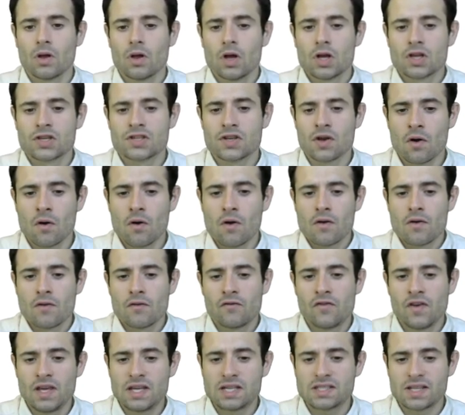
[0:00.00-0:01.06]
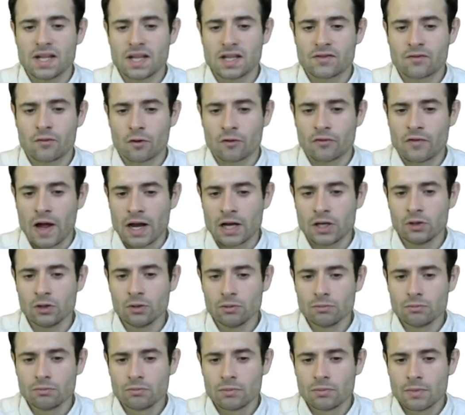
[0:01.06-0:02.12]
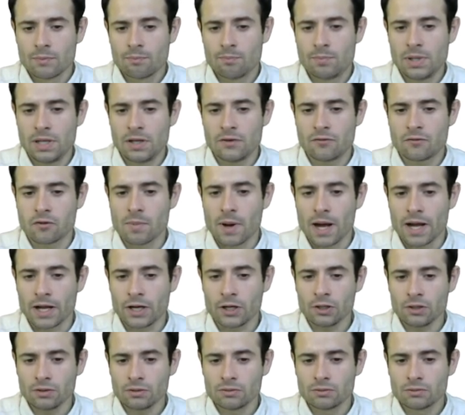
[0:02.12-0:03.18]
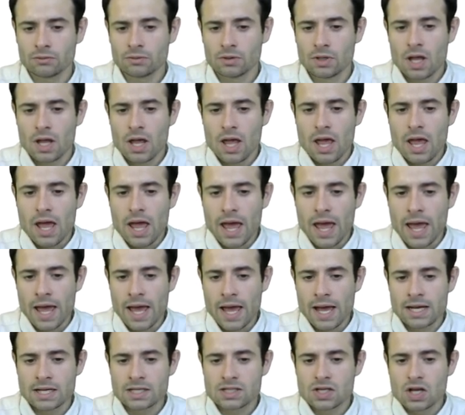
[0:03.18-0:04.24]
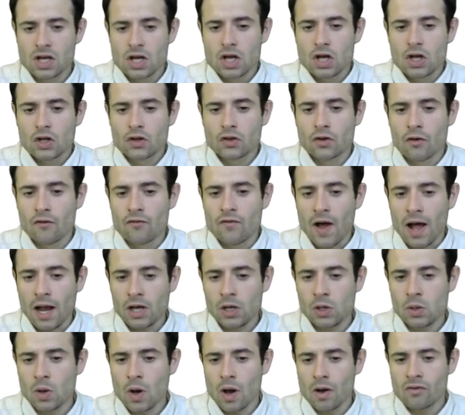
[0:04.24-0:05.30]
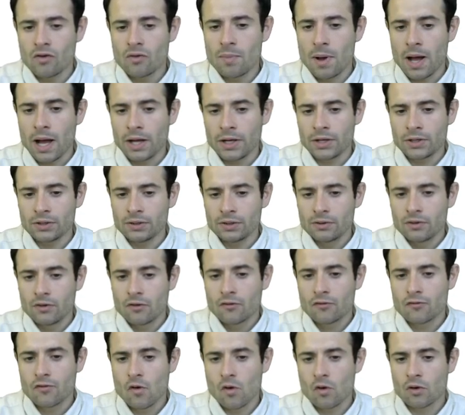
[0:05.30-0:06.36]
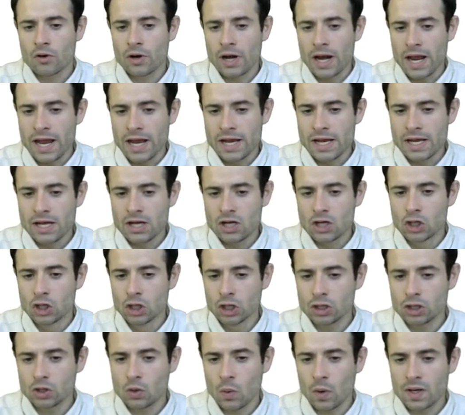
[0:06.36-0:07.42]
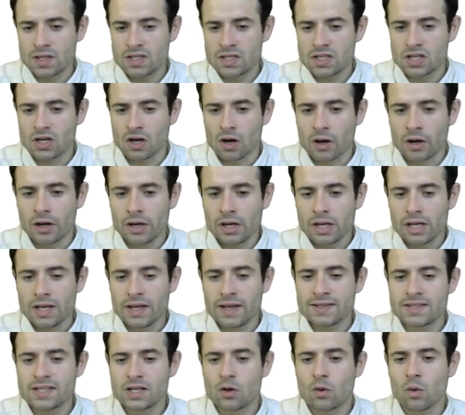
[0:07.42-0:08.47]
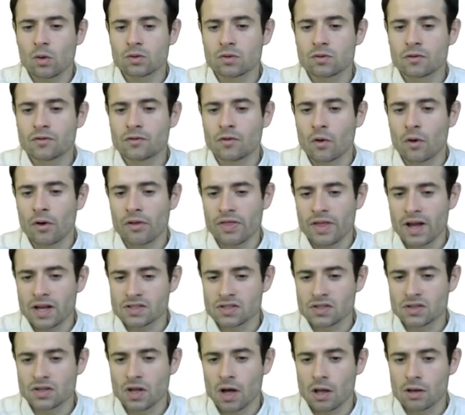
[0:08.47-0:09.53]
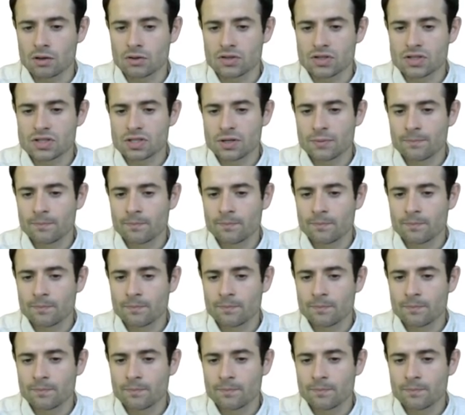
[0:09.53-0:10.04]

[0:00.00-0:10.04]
So V stands for value, B for buyer, and the value of a buyer for a good quality car is equal to $4,000.